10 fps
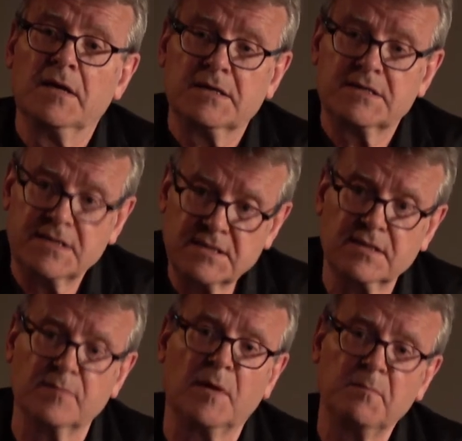
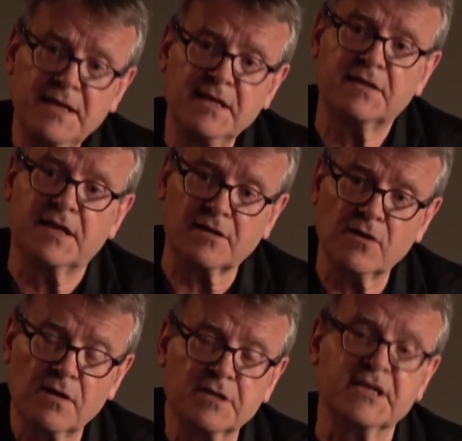system, a media
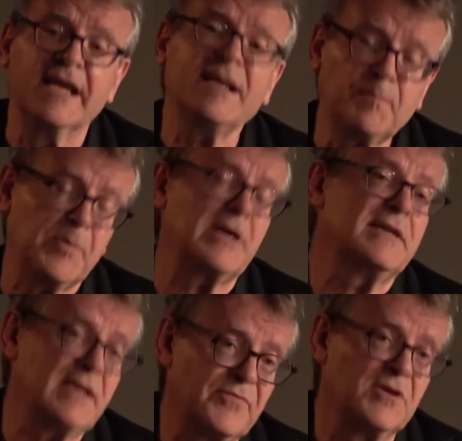technology, it by
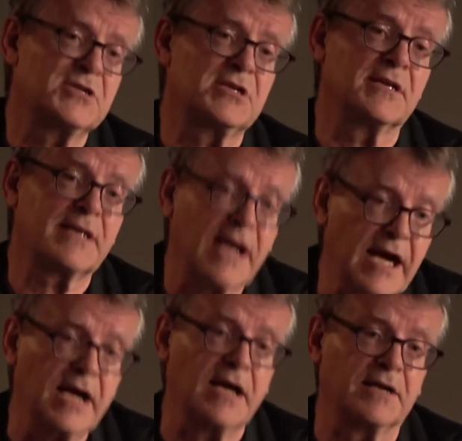definition
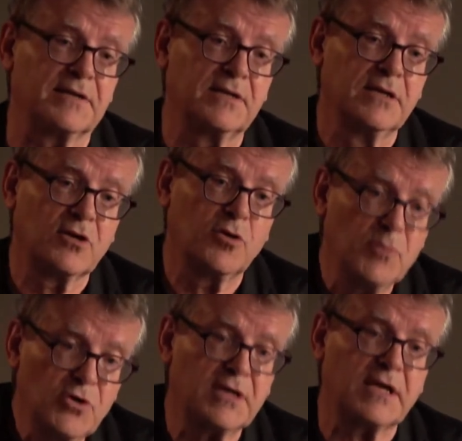can't
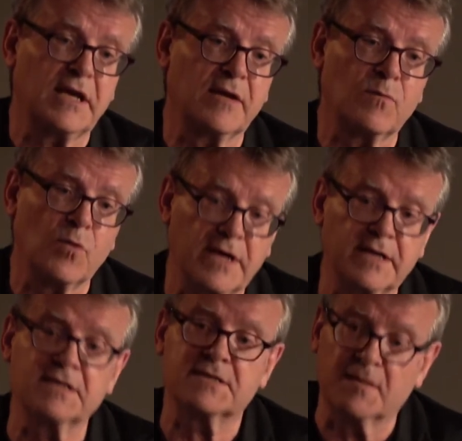communicate what it
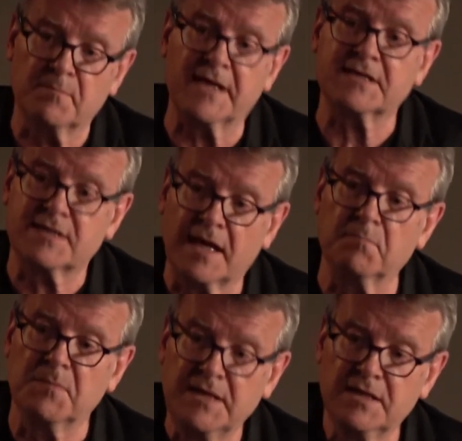is that makes that
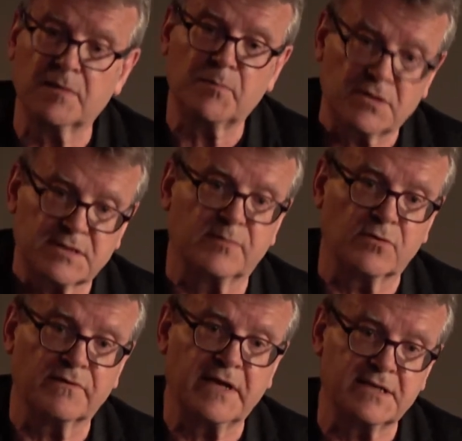media possible.
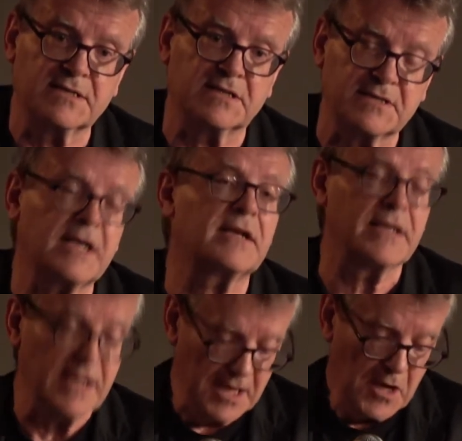That is exactly
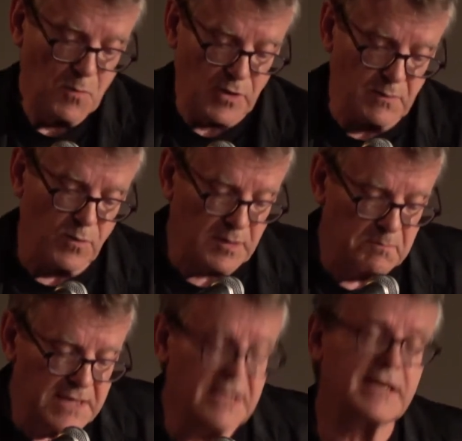what a
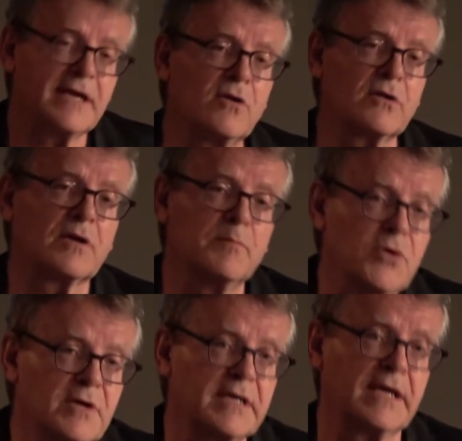media cannot
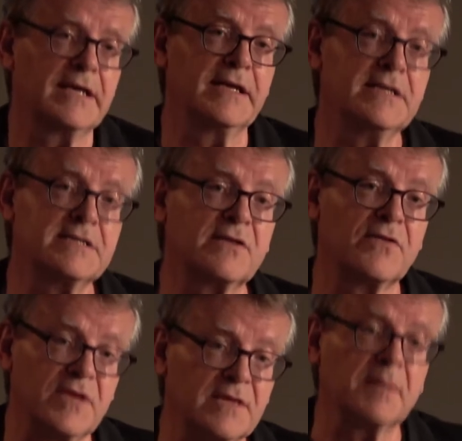communicate is the
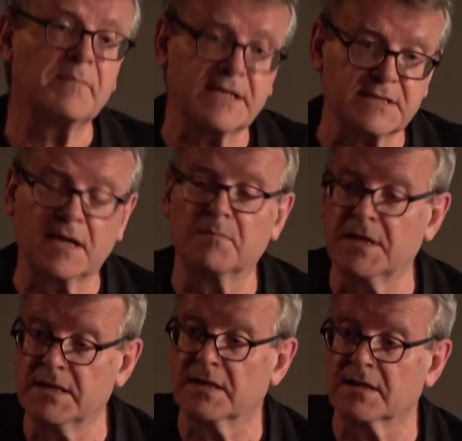thing that makes that
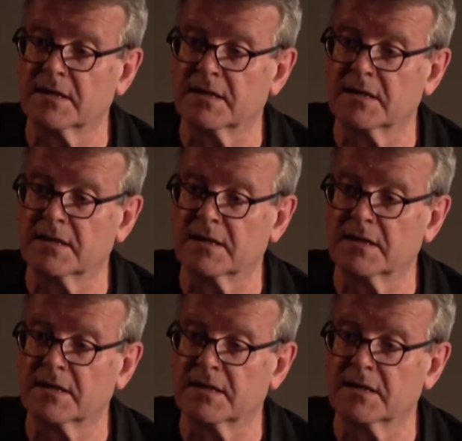media